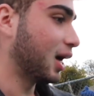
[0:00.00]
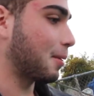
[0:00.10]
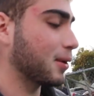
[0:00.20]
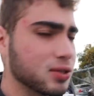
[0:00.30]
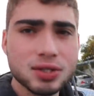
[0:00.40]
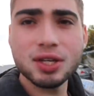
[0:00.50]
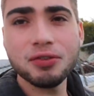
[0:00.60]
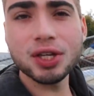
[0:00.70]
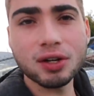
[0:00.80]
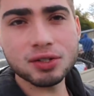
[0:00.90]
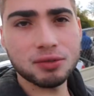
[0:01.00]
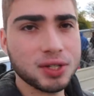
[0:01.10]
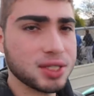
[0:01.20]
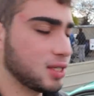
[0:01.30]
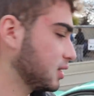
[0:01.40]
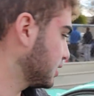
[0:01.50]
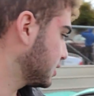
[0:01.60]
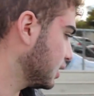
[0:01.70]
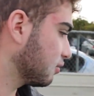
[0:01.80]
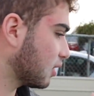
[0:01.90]
I'm also seeing if he can also fix the
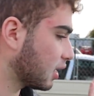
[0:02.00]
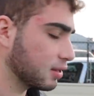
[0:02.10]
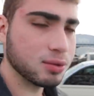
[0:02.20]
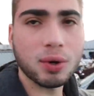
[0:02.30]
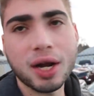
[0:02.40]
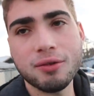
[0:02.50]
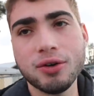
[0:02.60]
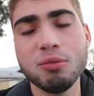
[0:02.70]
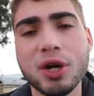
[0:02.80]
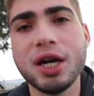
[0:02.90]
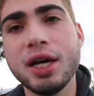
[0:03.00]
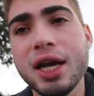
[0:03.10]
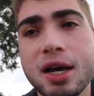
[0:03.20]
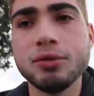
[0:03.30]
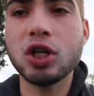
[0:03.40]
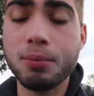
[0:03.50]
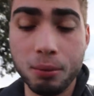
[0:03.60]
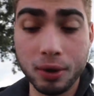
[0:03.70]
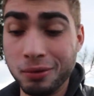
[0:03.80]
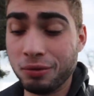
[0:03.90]
CCC, if not it's whatever, but uh, yeah I'm, dropping.
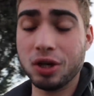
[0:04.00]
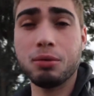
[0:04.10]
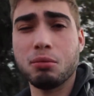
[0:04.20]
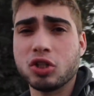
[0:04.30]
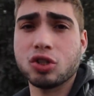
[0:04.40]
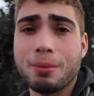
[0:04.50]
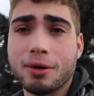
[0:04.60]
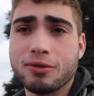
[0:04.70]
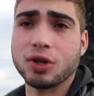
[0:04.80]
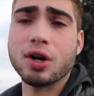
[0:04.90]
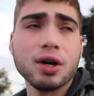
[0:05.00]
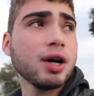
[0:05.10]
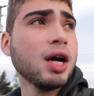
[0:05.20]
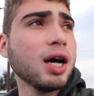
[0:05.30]
I'm gonna, I'm gonna pretty much drop off the car.